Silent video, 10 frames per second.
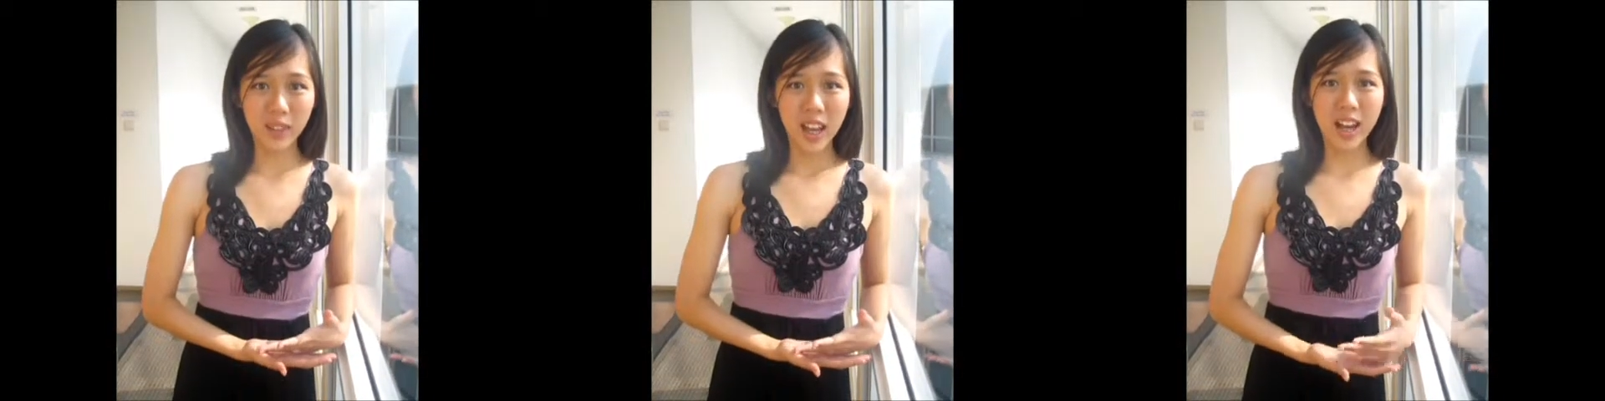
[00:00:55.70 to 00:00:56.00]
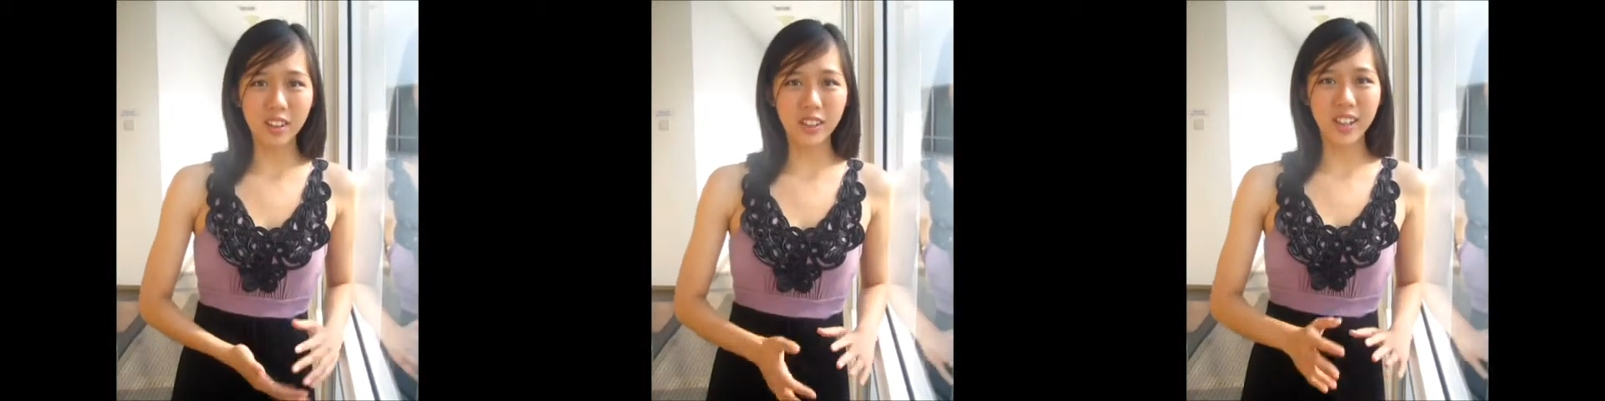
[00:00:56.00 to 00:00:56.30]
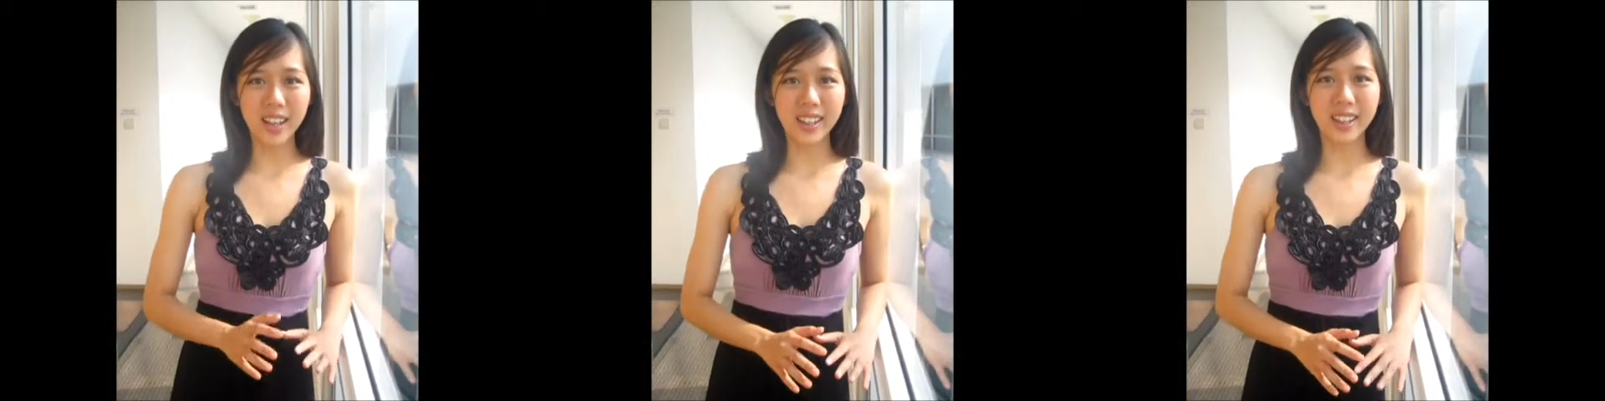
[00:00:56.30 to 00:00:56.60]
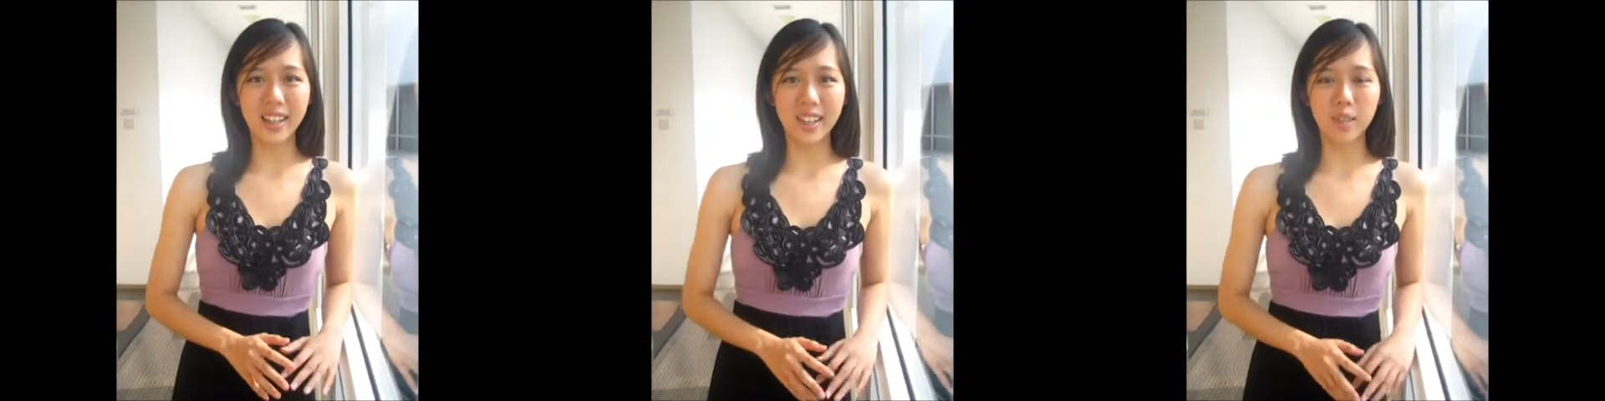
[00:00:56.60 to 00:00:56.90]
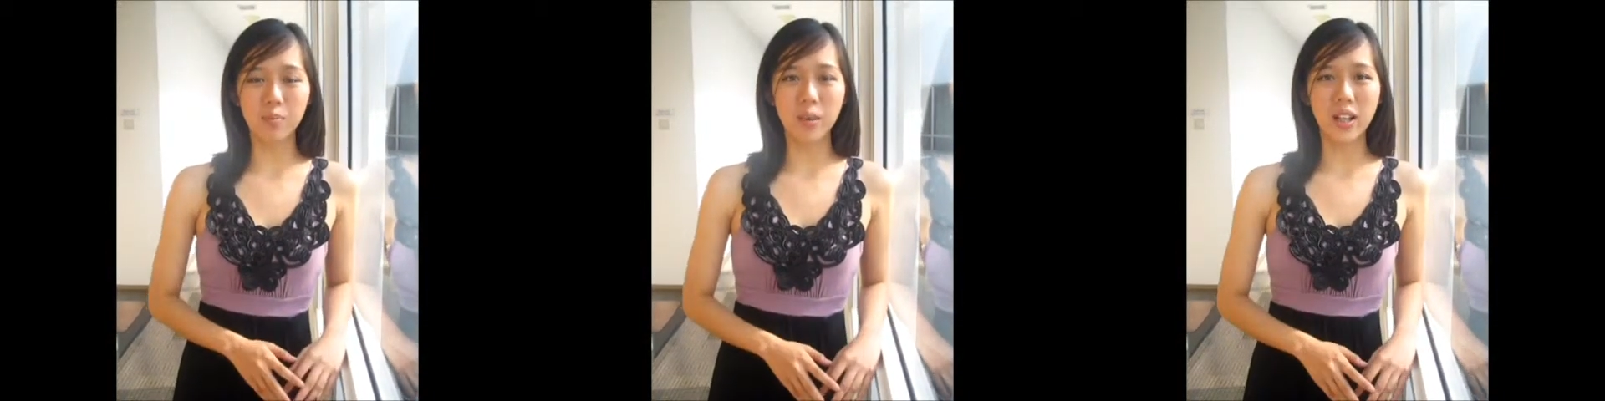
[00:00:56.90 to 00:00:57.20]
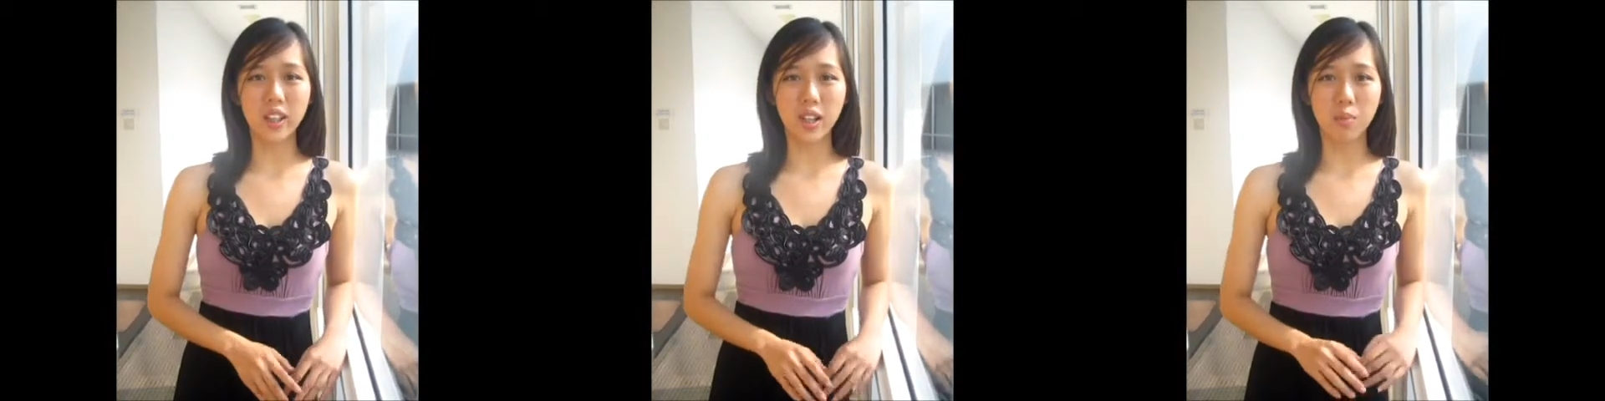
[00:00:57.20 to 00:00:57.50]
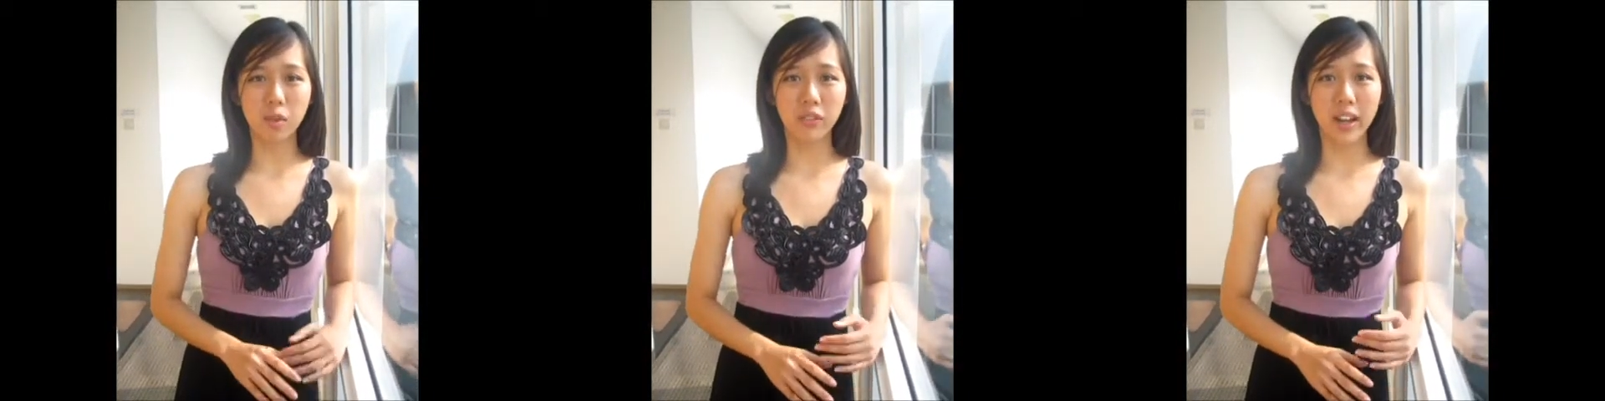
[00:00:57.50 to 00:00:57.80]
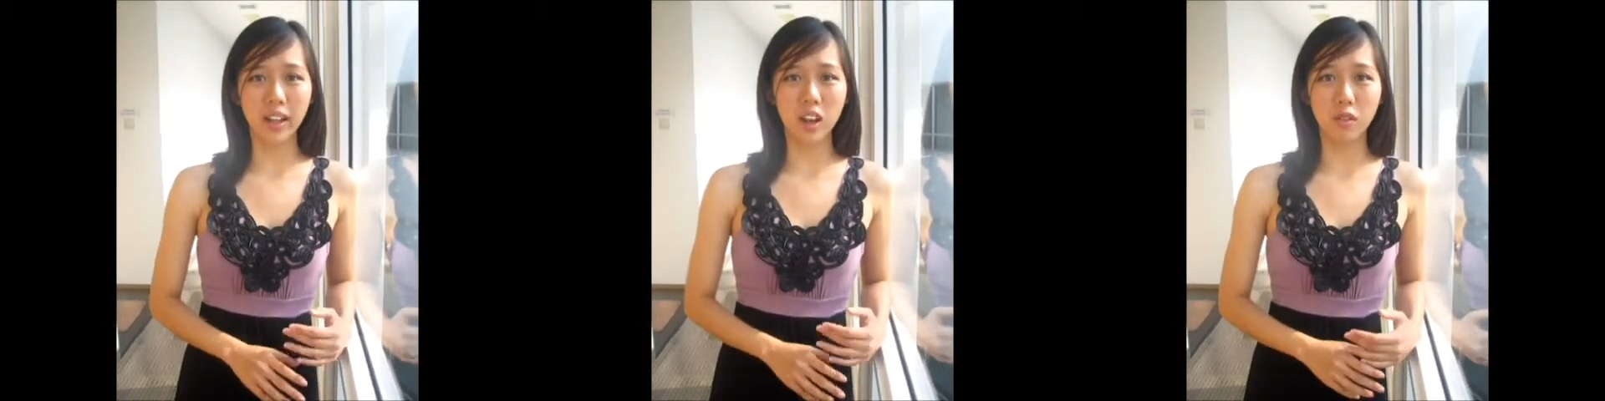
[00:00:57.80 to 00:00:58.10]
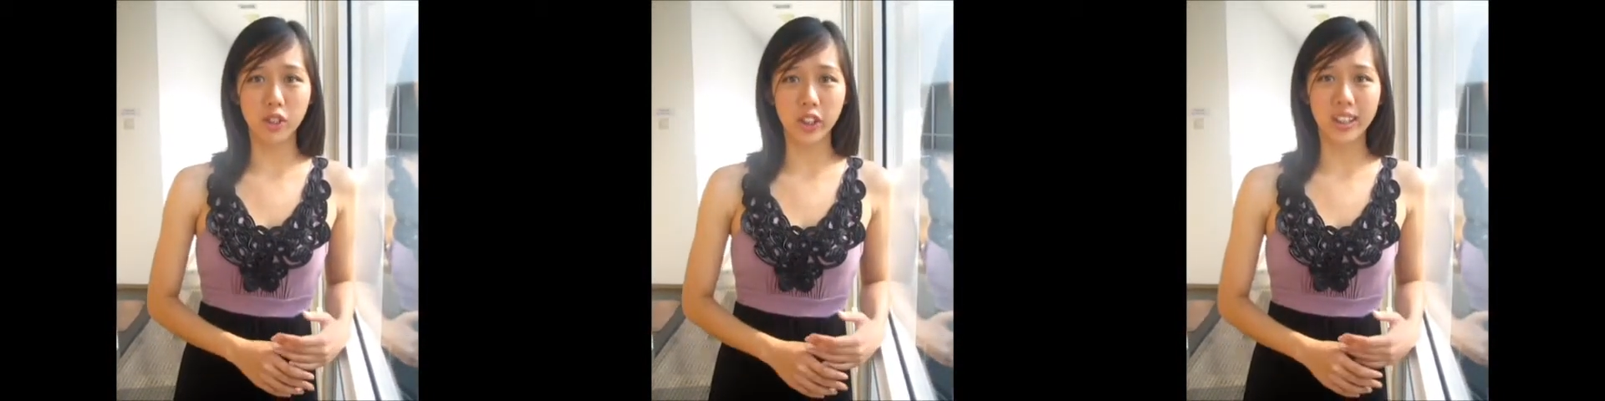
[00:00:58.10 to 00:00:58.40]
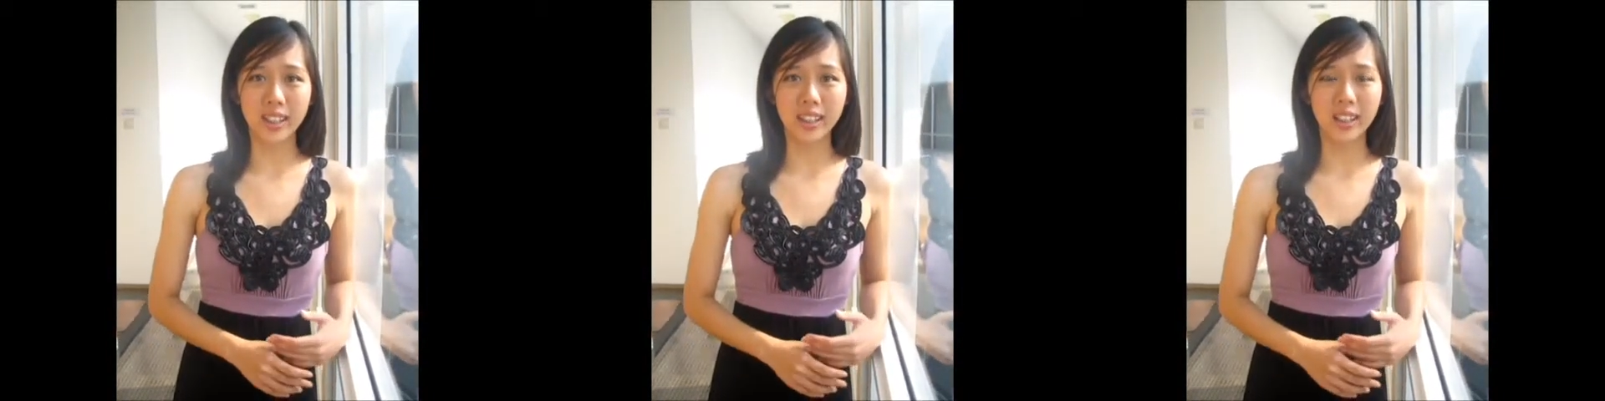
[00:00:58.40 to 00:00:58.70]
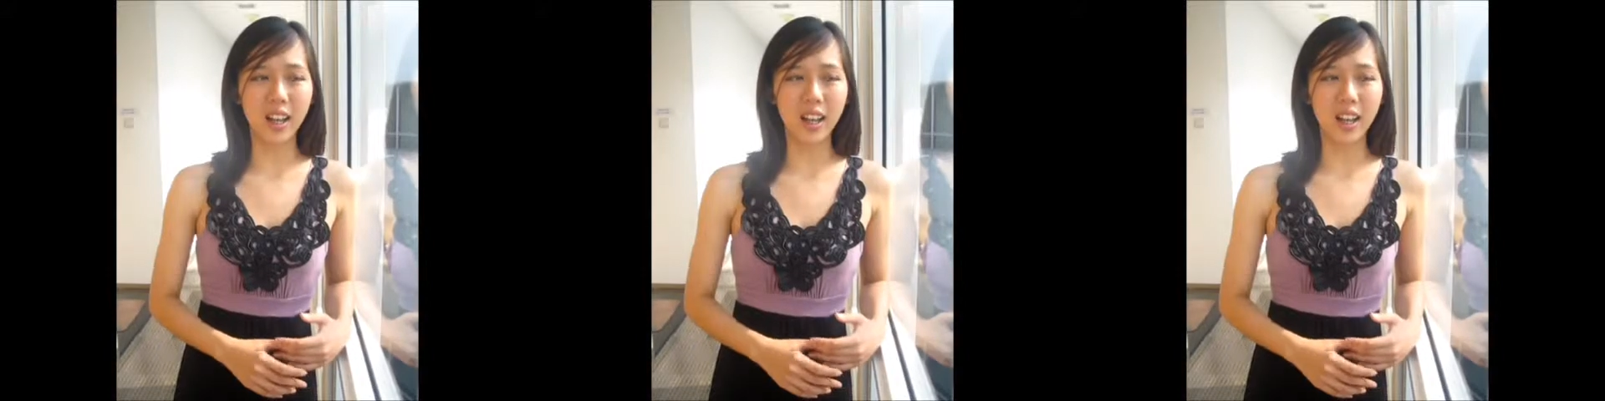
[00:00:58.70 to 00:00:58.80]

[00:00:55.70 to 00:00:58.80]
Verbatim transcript: And I also like it that they actually provide a lot of training.